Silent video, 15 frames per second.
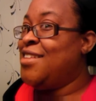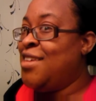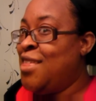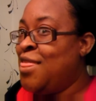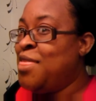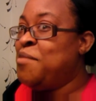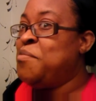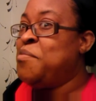
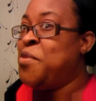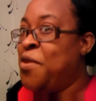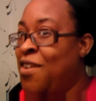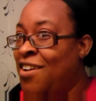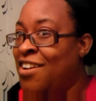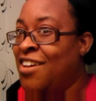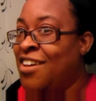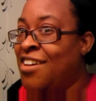in the
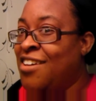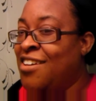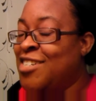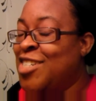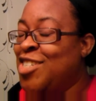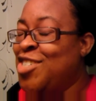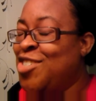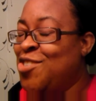morning
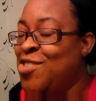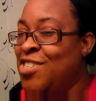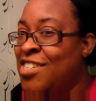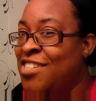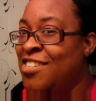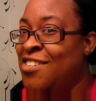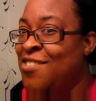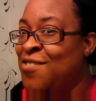
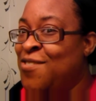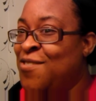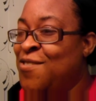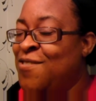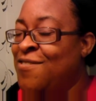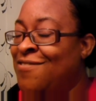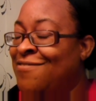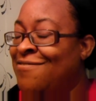showing you
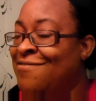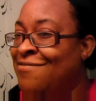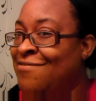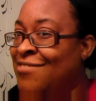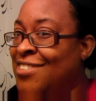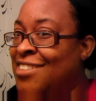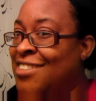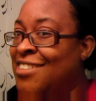
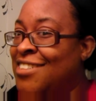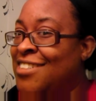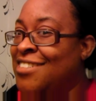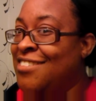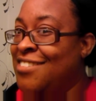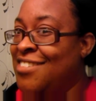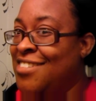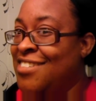
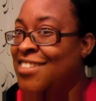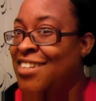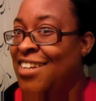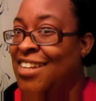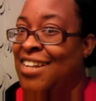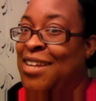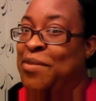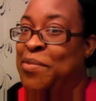the
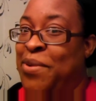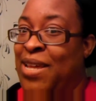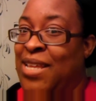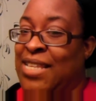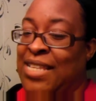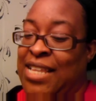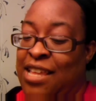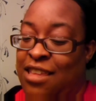shingling
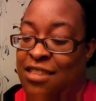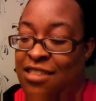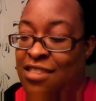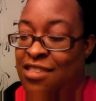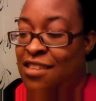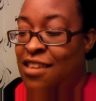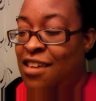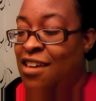process.
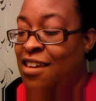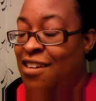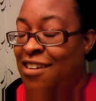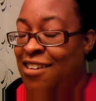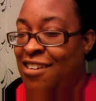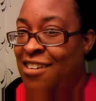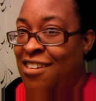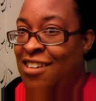
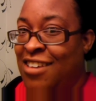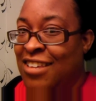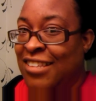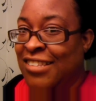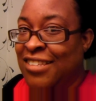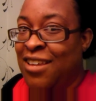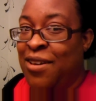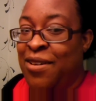
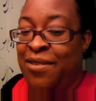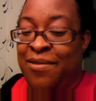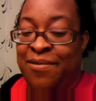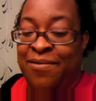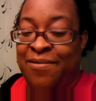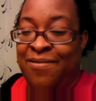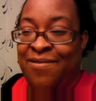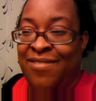So,
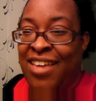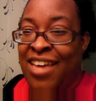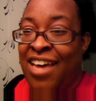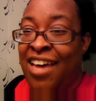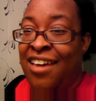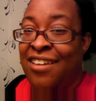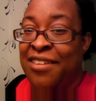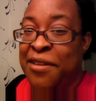
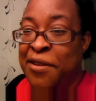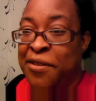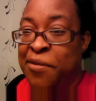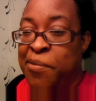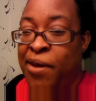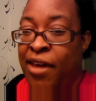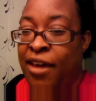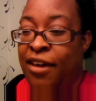I'll hit you
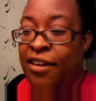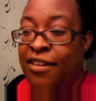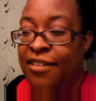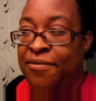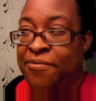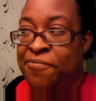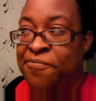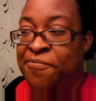back.
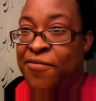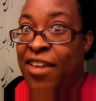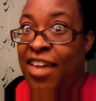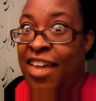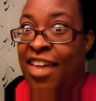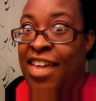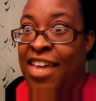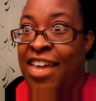
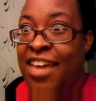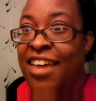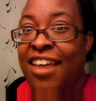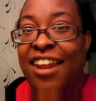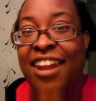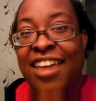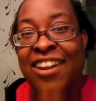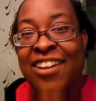
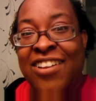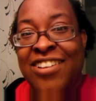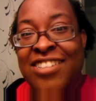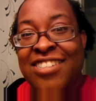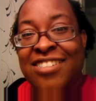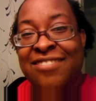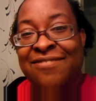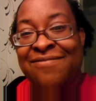
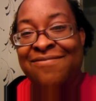Laters.